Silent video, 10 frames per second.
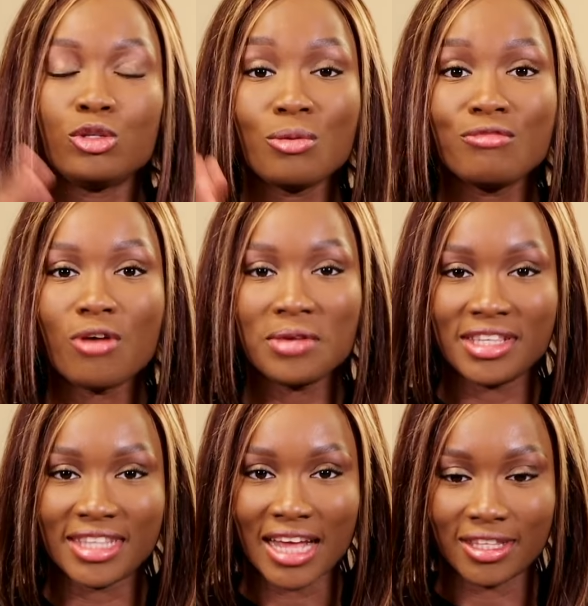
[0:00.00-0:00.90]
So before we
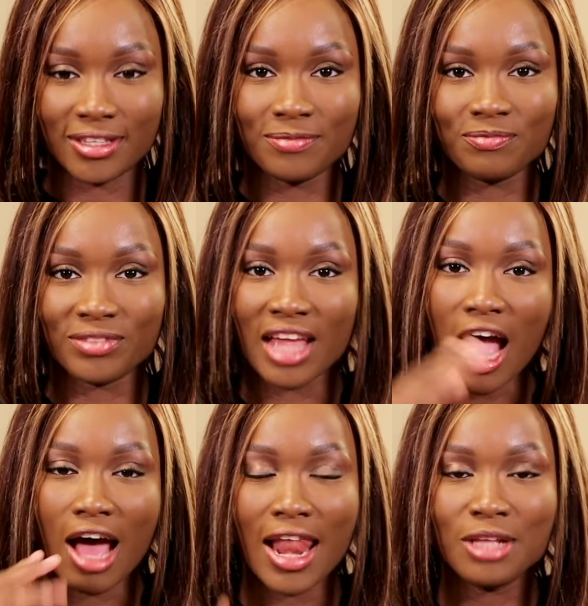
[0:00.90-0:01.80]
start,
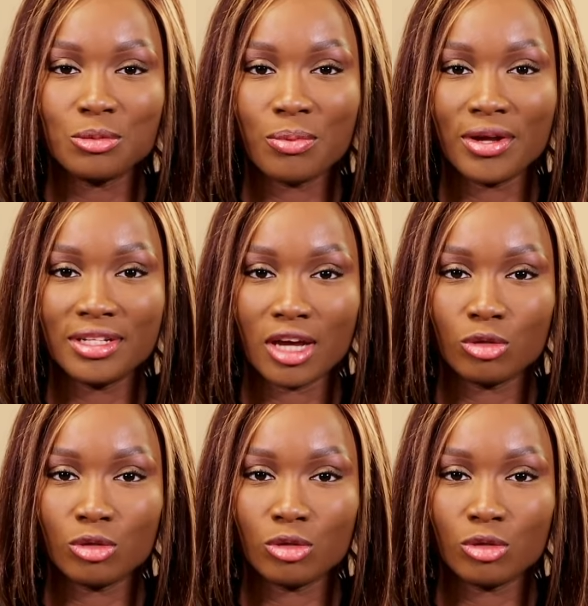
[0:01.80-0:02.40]
I'd like to point